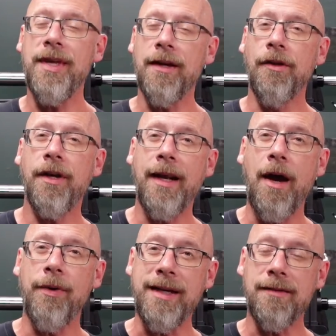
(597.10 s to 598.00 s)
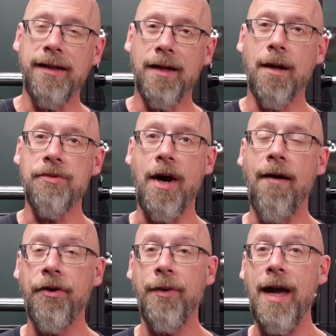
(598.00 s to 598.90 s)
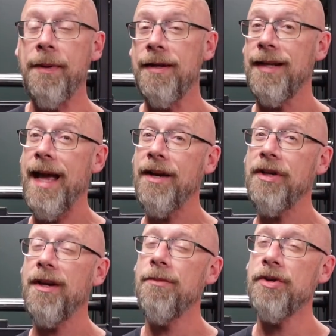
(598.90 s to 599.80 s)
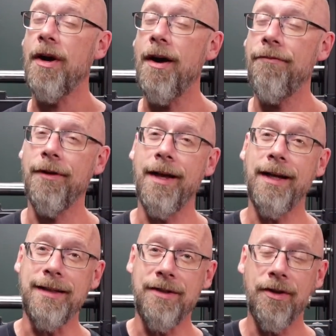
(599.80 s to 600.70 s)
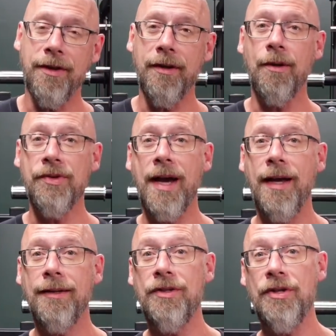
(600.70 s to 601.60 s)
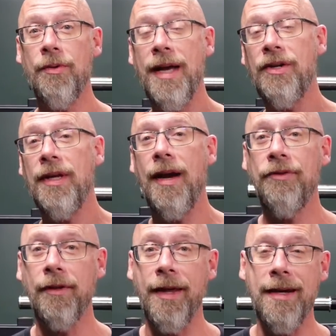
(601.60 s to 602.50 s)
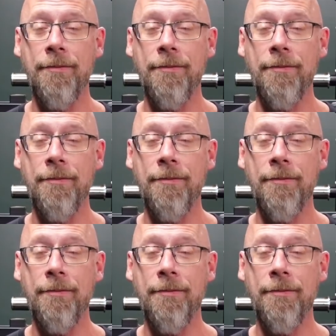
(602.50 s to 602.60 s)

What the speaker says: take a look at how easily it comes off the rack, because it actually comes off a lot easier than it goes on, because you don't actually have to line